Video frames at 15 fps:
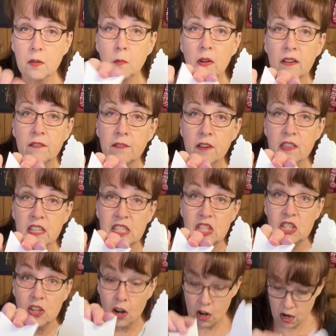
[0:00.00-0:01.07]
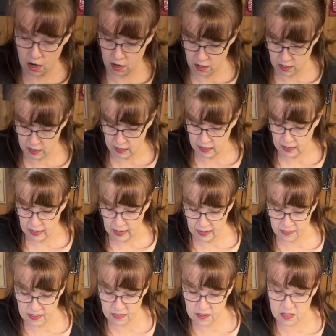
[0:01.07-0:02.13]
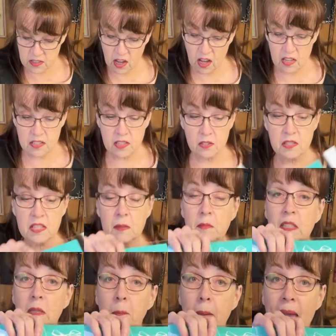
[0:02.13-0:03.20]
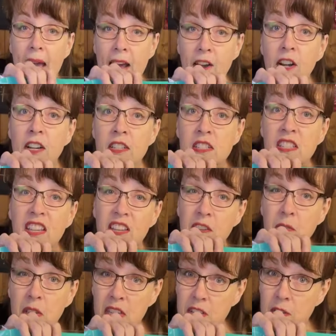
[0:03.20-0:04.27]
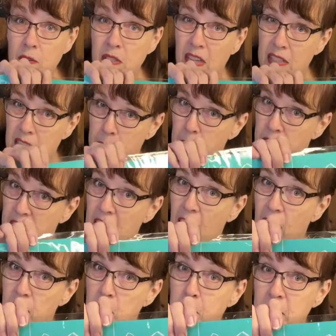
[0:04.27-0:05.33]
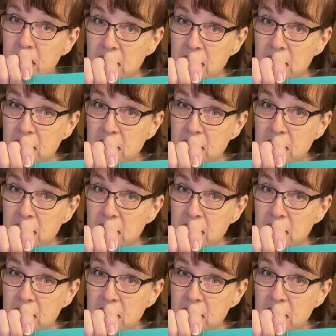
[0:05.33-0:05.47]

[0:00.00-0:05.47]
the one that goes for the Christmas tree, and here's the one for the star. And then there's also some little